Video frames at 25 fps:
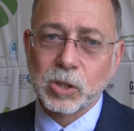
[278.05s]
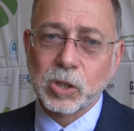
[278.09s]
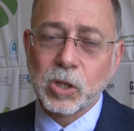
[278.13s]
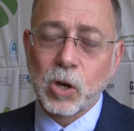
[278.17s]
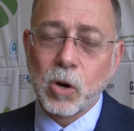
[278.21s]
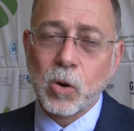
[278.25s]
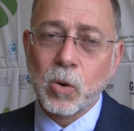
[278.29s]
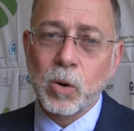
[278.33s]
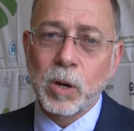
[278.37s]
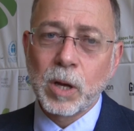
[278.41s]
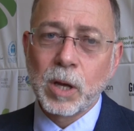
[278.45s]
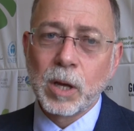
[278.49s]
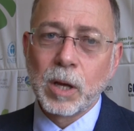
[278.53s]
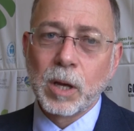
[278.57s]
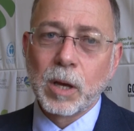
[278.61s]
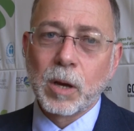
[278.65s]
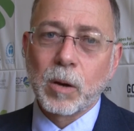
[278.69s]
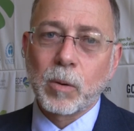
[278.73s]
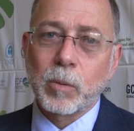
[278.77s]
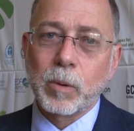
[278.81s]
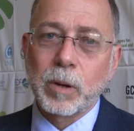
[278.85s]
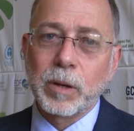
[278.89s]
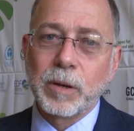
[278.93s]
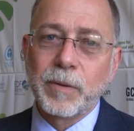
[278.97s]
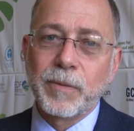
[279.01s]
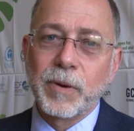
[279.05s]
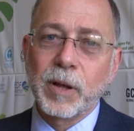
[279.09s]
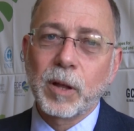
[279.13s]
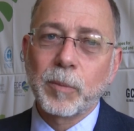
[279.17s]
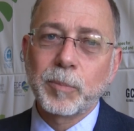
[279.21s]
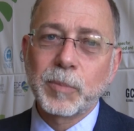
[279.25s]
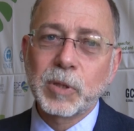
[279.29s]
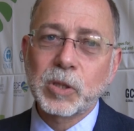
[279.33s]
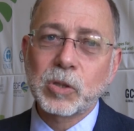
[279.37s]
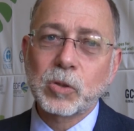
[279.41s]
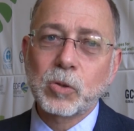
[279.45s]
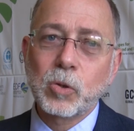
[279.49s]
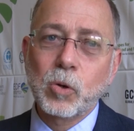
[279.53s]
So we
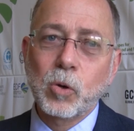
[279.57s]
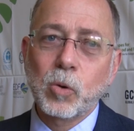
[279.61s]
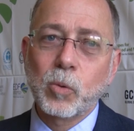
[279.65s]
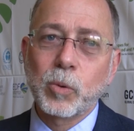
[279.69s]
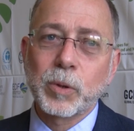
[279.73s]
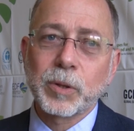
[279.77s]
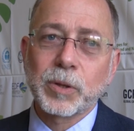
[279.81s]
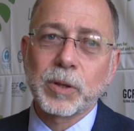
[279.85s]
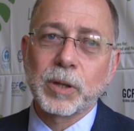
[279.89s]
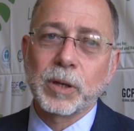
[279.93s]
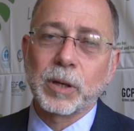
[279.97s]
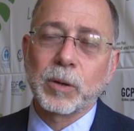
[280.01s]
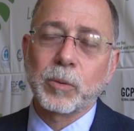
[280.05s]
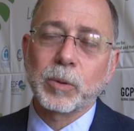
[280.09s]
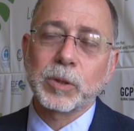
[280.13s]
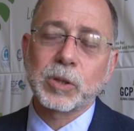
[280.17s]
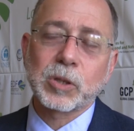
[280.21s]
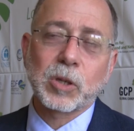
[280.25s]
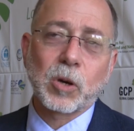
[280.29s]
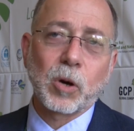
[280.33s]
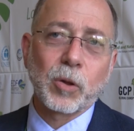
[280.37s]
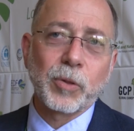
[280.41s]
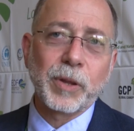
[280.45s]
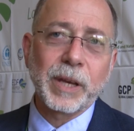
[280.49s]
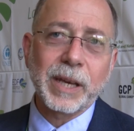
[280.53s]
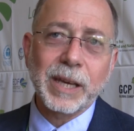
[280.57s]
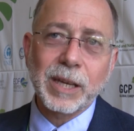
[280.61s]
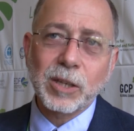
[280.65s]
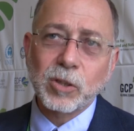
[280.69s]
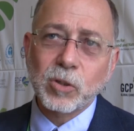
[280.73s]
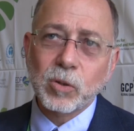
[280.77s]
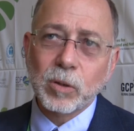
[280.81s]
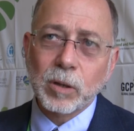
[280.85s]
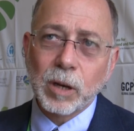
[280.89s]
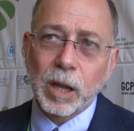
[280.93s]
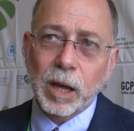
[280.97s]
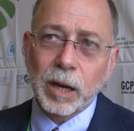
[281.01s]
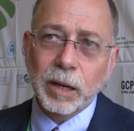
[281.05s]
developed this tool with what's called the
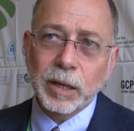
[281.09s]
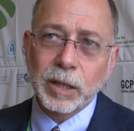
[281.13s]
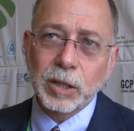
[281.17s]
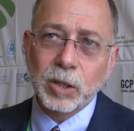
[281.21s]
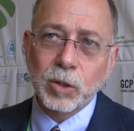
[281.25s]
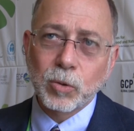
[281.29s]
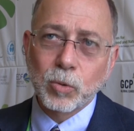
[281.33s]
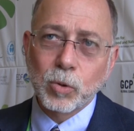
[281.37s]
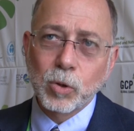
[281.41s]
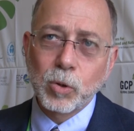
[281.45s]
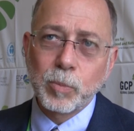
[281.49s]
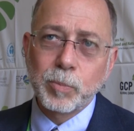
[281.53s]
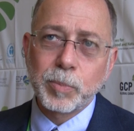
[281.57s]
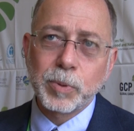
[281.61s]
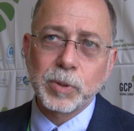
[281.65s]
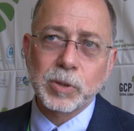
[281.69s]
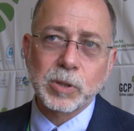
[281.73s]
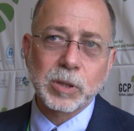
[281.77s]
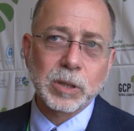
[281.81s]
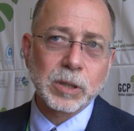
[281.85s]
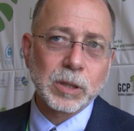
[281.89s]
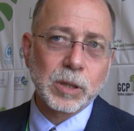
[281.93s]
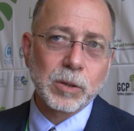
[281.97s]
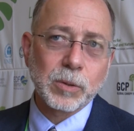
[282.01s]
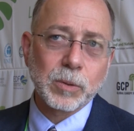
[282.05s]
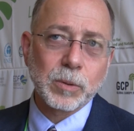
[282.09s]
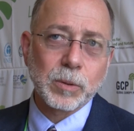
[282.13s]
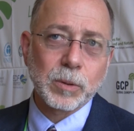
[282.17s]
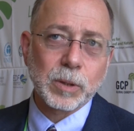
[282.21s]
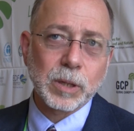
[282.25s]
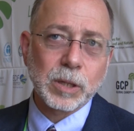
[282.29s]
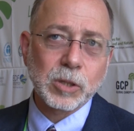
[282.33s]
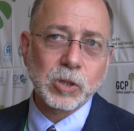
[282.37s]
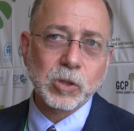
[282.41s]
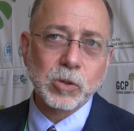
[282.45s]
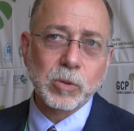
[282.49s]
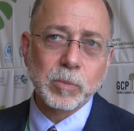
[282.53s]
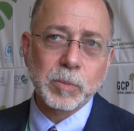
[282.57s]
Interlaken Group. It's another
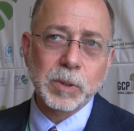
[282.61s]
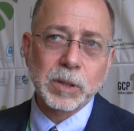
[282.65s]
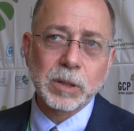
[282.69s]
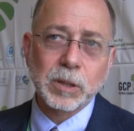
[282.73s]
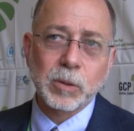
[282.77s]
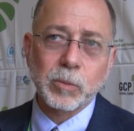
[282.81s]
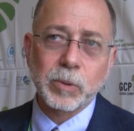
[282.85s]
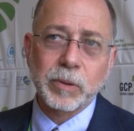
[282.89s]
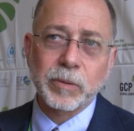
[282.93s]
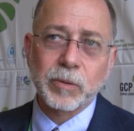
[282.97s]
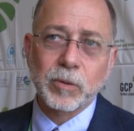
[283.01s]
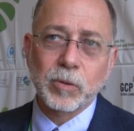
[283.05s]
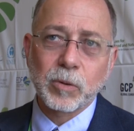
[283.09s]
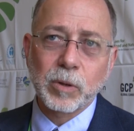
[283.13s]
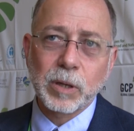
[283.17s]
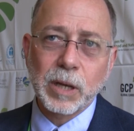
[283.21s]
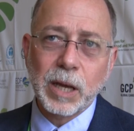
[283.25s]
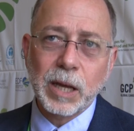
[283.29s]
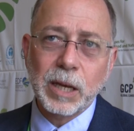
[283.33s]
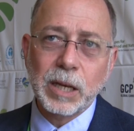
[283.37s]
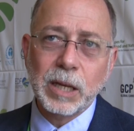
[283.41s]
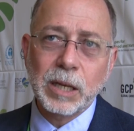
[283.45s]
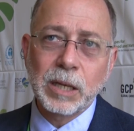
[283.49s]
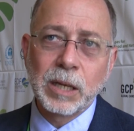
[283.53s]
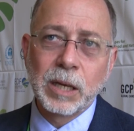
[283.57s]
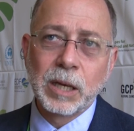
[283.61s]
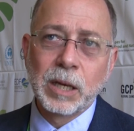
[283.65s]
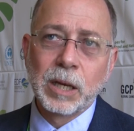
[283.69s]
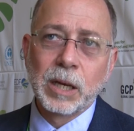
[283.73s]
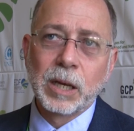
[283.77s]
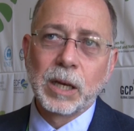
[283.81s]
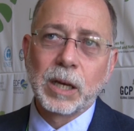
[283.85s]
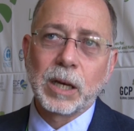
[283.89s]
instrument that we've created.